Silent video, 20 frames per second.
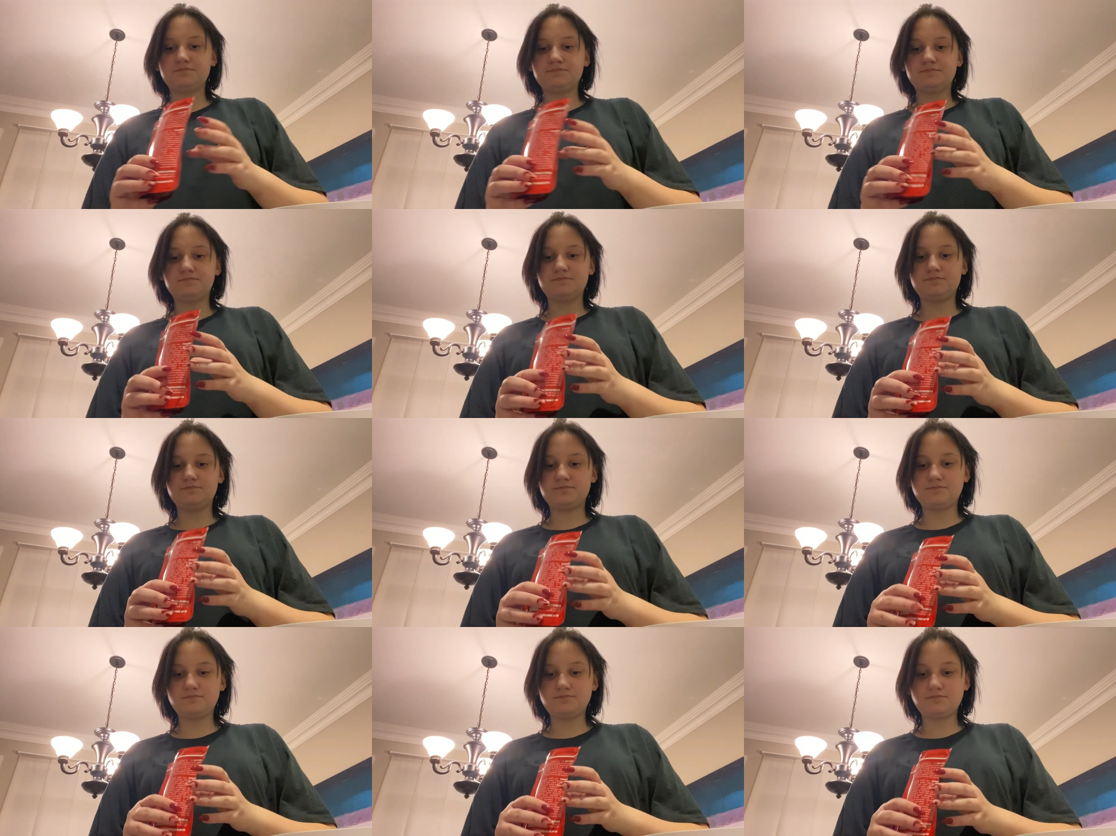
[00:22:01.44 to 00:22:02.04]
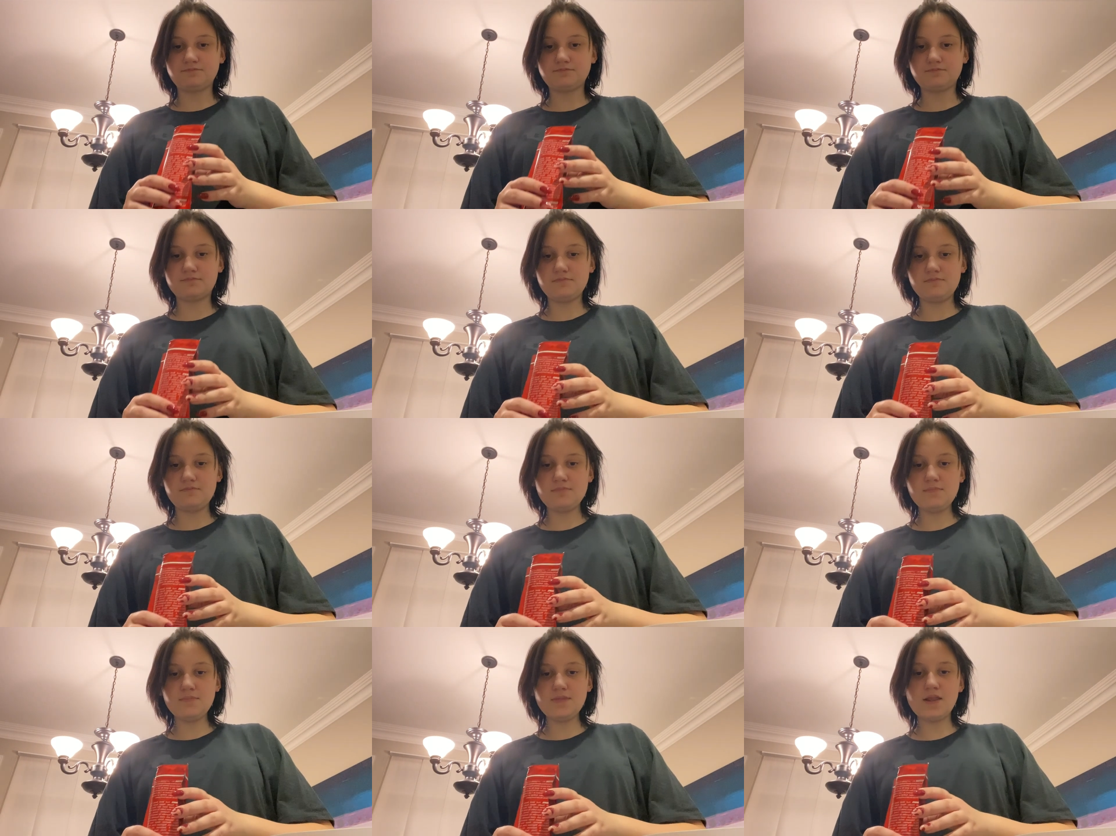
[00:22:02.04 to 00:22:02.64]

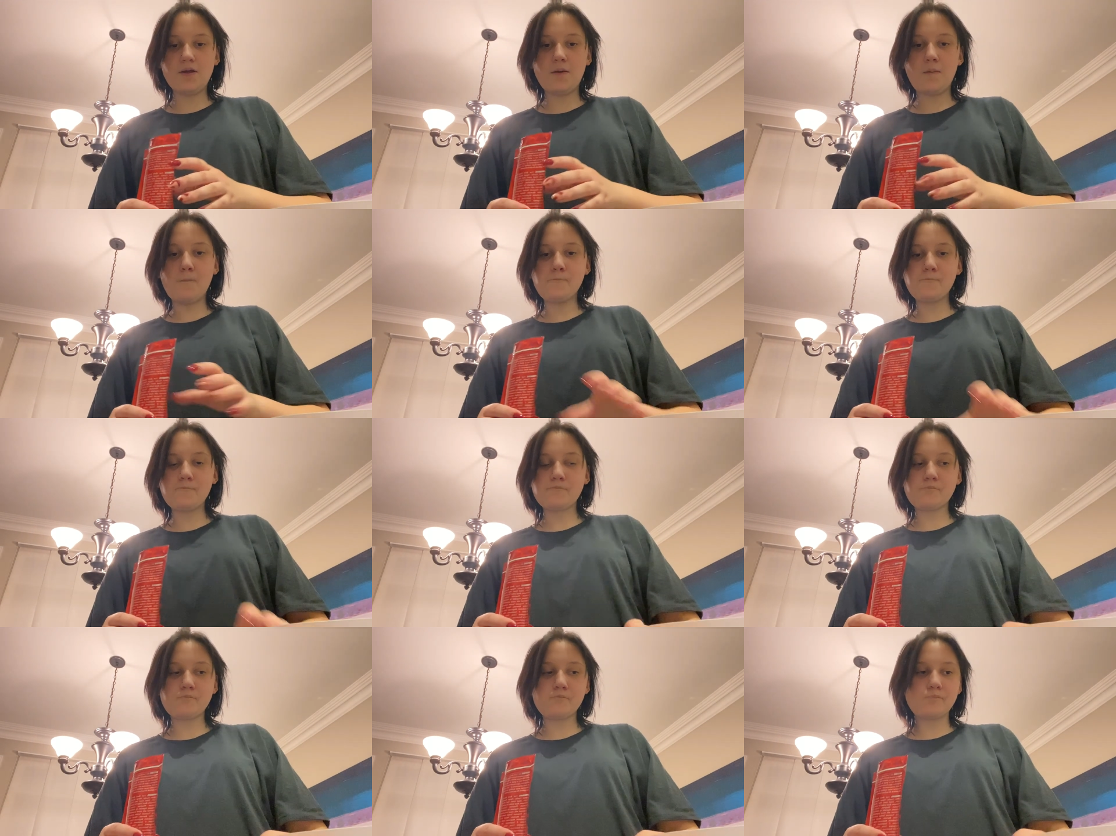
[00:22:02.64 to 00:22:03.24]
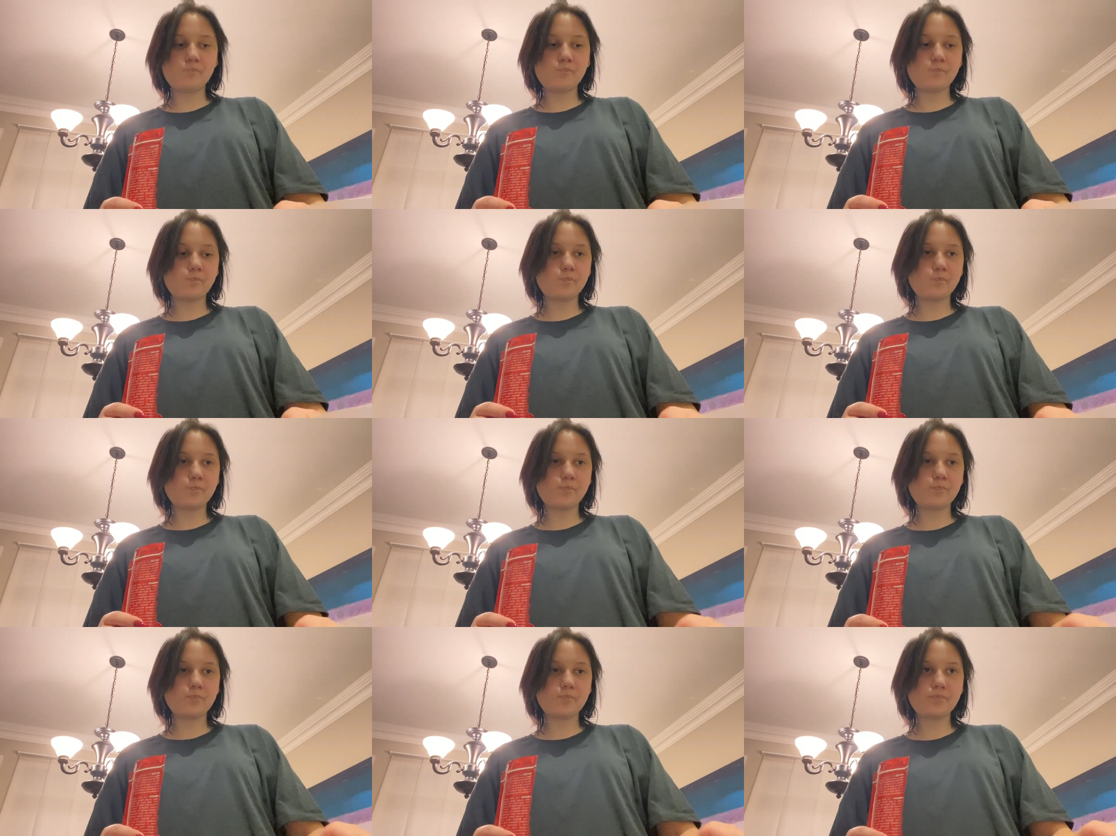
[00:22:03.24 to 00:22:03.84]

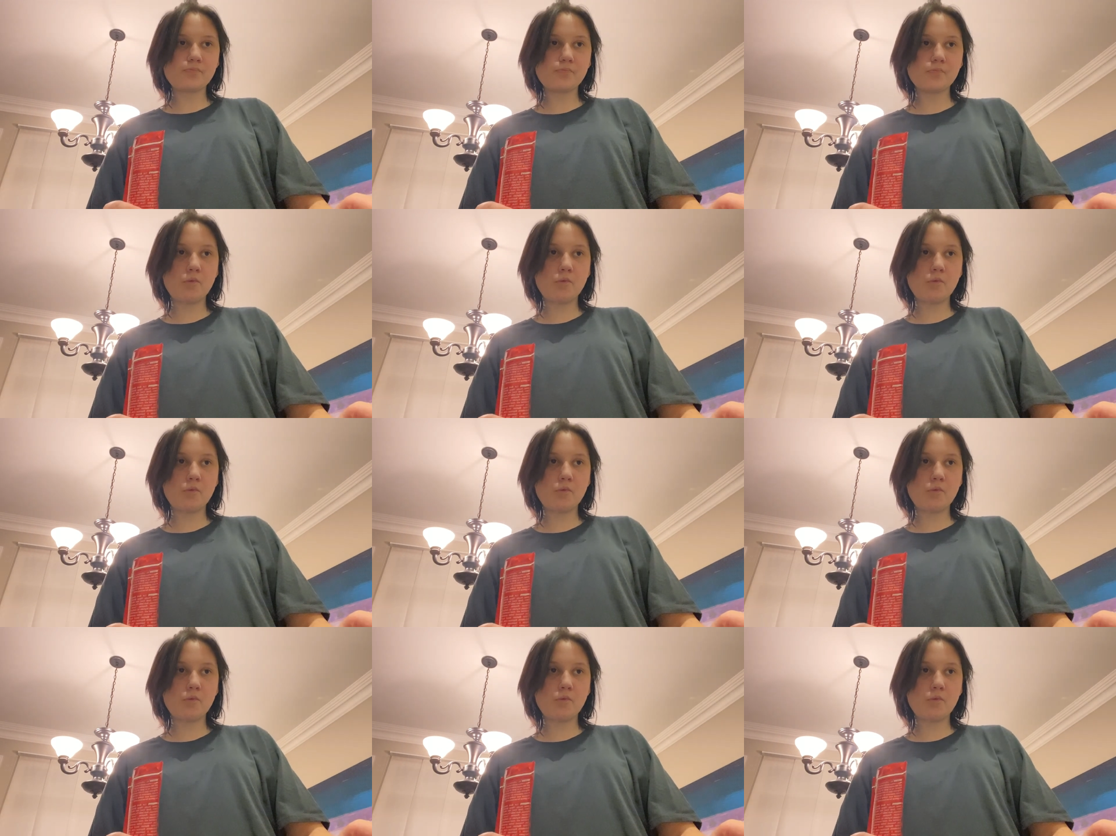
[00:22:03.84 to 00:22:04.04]
Nobody speaks.